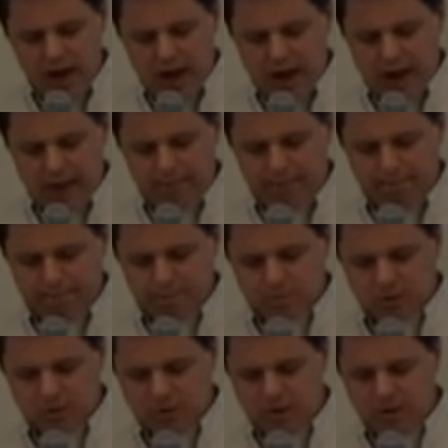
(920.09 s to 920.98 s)
Um,
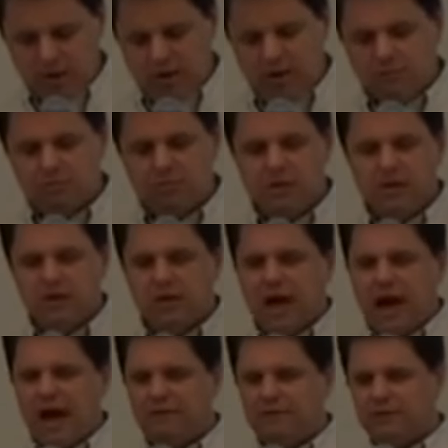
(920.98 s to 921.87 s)
the
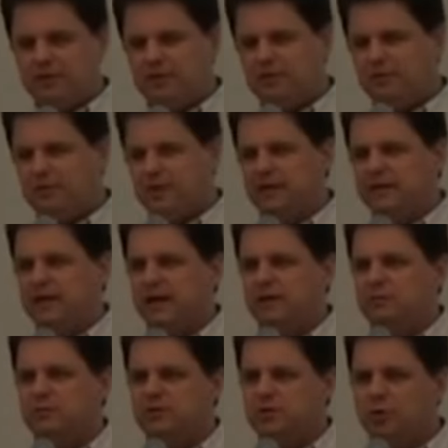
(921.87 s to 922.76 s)
the after the
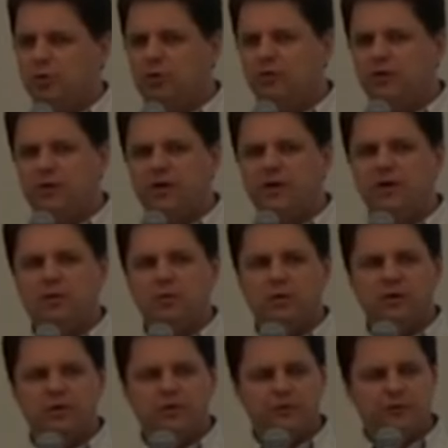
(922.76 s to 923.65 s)
Maidan was over,
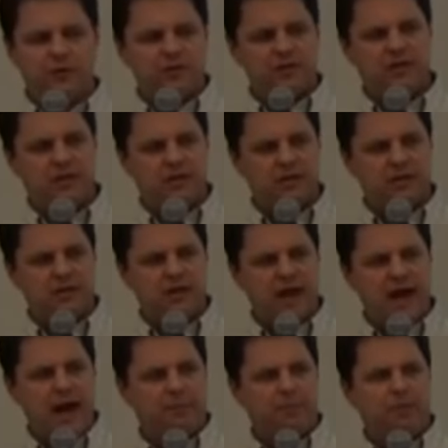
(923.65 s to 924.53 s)
one of the first things
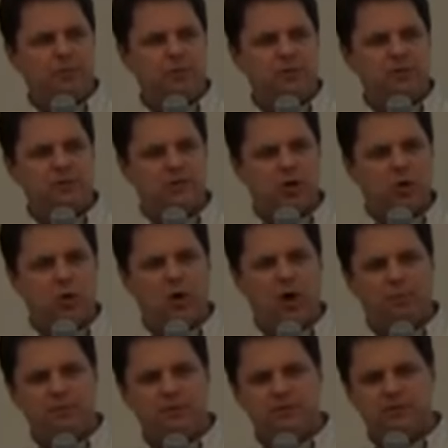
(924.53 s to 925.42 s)
that happened was the
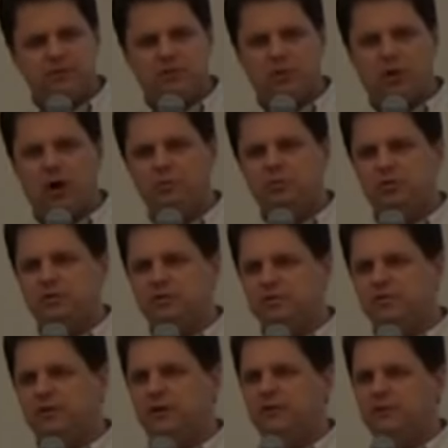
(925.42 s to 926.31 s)
co-opt co
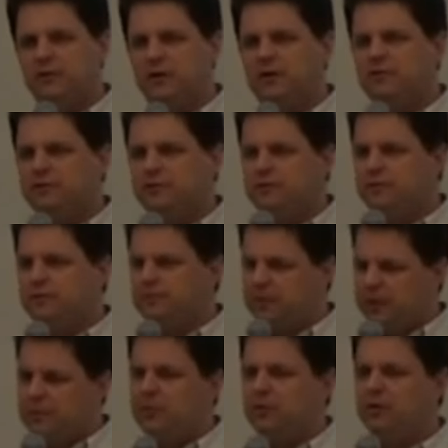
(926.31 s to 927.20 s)
of, of, of
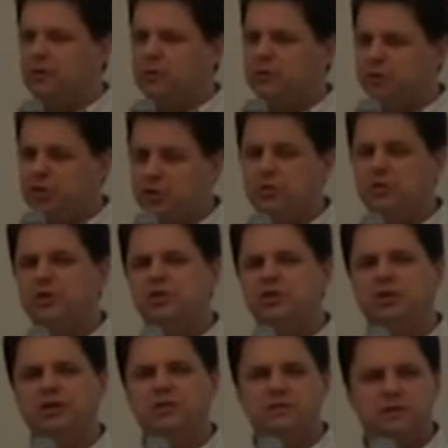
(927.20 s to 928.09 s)
people that were
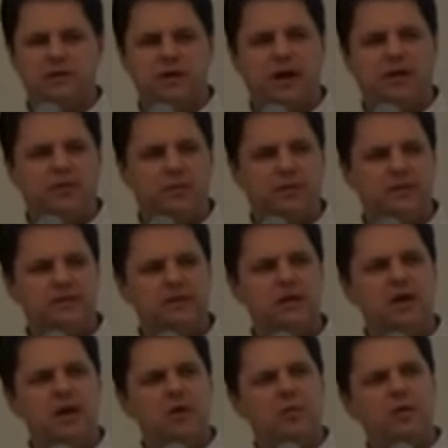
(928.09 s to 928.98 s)
Jewish into the
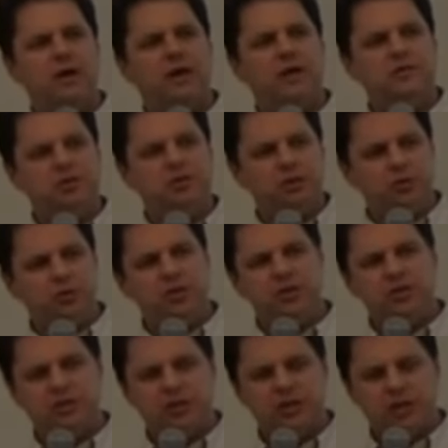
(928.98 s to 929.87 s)
government. We had
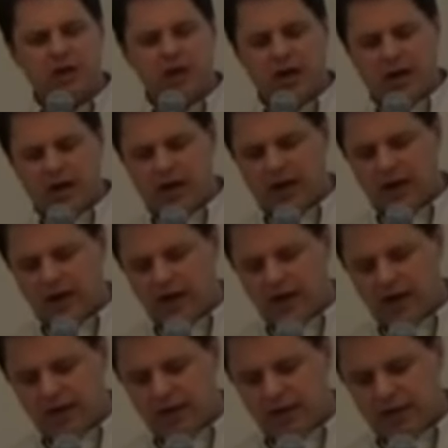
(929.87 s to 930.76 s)
Jewish
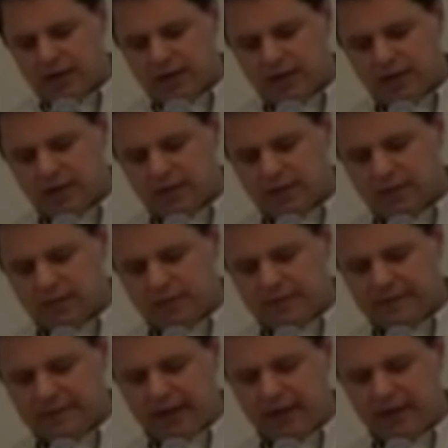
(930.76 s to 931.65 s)
uh, uh,
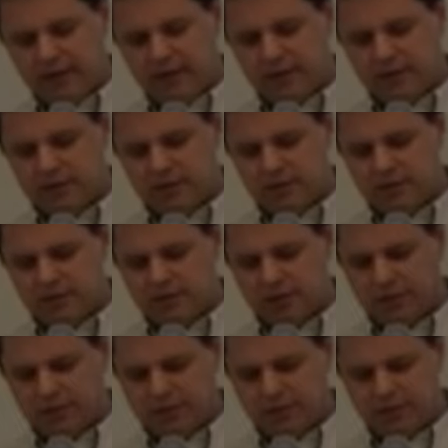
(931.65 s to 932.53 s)
battalions in the
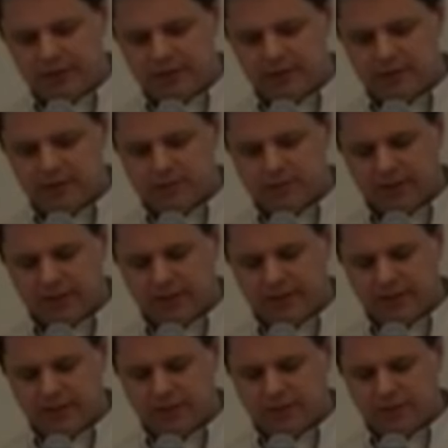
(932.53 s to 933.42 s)
self-defense, Maidan
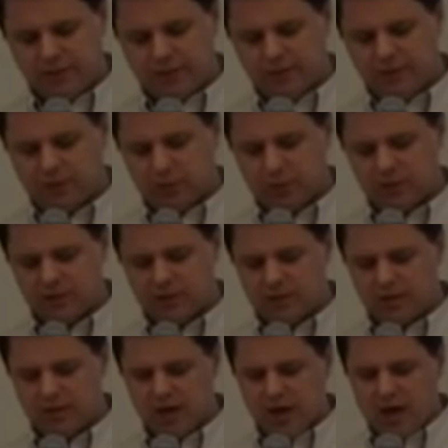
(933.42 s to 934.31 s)
self-defense
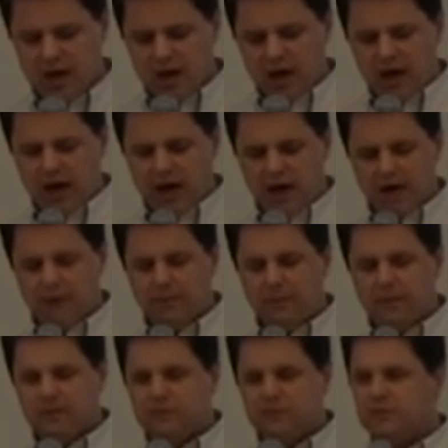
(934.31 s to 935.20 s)
forces. Uh,
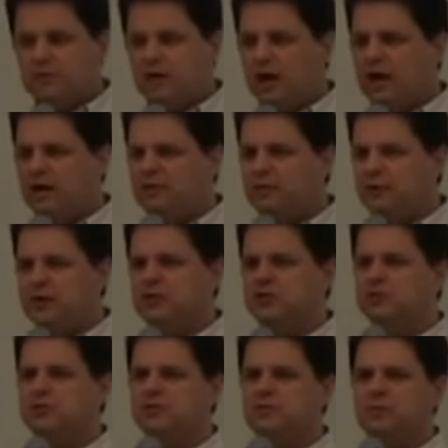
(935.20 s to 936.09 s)
I have
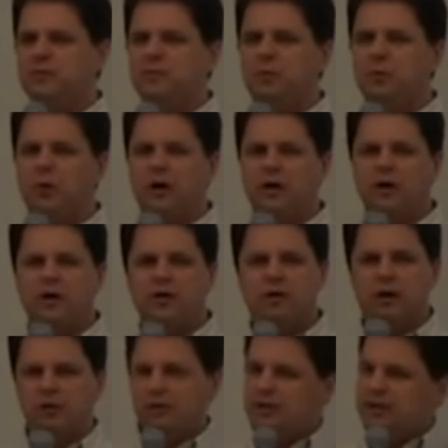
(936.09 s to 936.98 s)
pictures of people walking
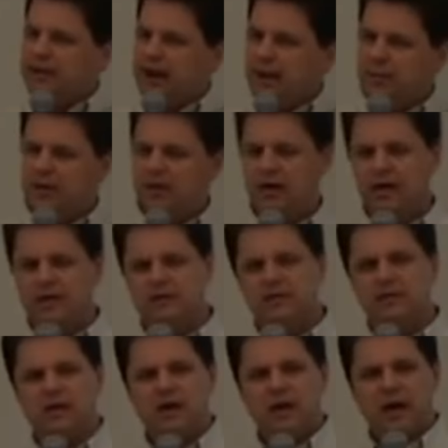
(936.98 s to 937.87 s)
around in
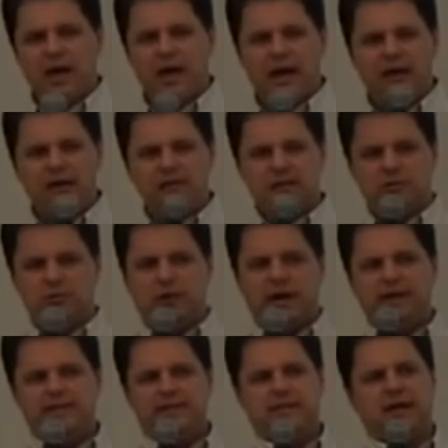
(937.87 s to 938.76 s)
yarmulkes and
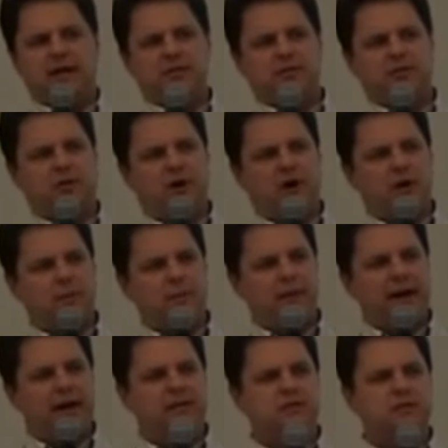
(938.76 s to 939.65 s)
right sector
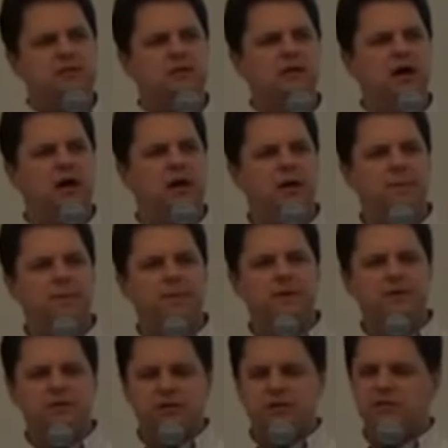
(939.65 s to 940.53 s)
armbands. Um,
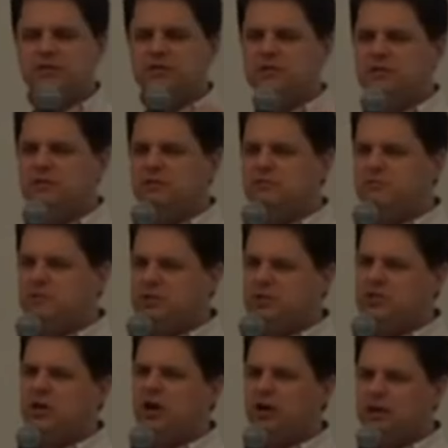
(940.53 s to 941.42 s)
it's, it's it,
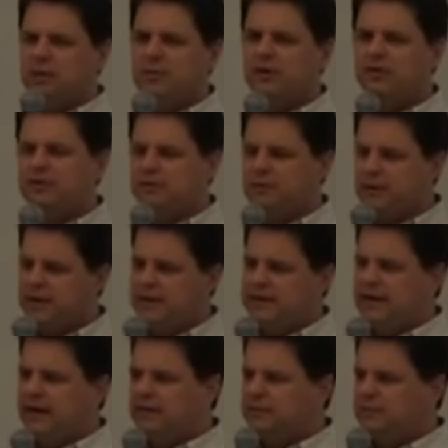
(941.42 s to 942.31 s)
to talk about the
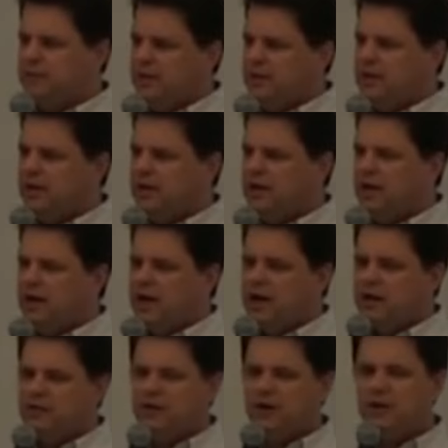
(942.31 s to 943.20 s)
Maidan being
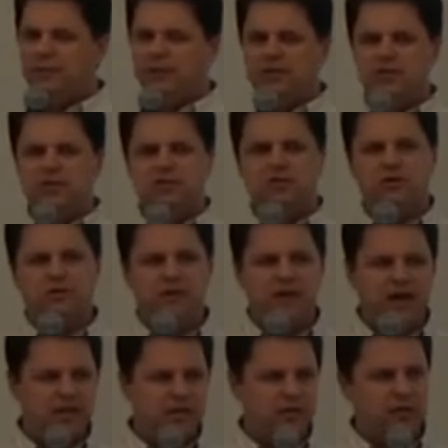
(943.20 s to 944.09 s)
very much a sort of
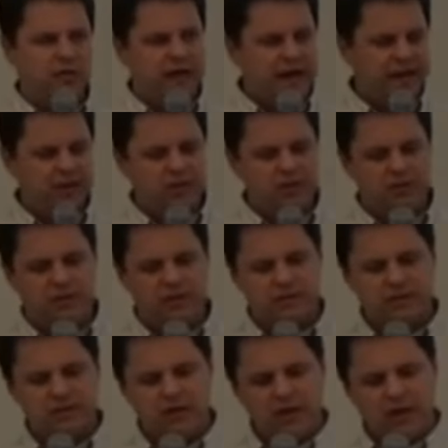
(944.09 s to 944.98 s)
an
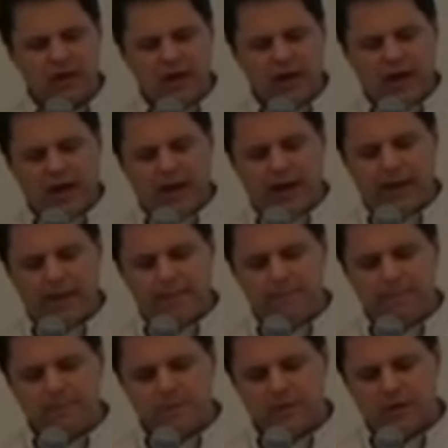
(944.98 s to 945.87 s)
ethno-nationalist
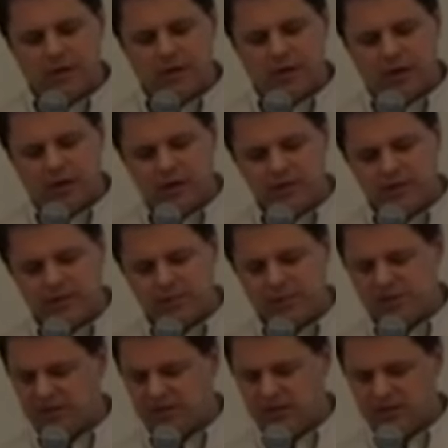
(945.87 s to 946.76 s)
um,
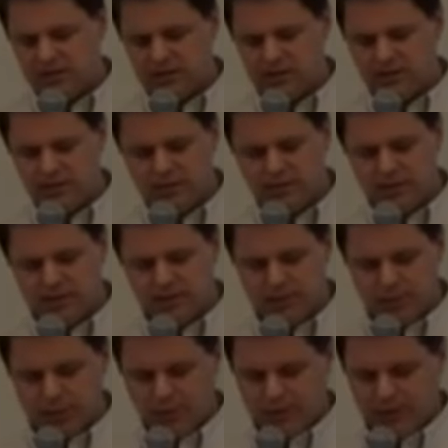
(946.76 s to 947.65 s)
concept is, is, is to miss
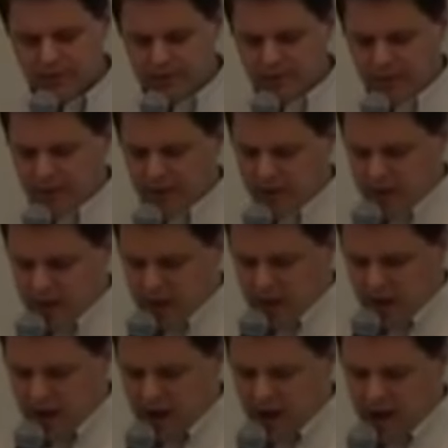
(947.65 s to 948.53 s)
the point.
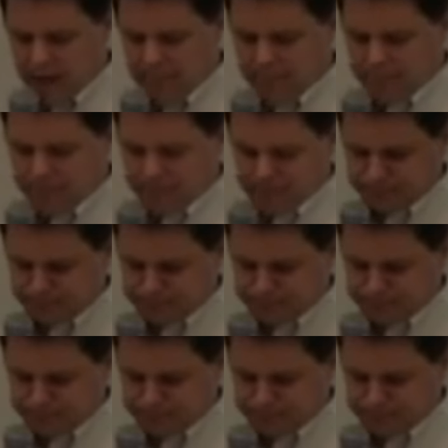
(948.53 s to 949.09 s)
Um,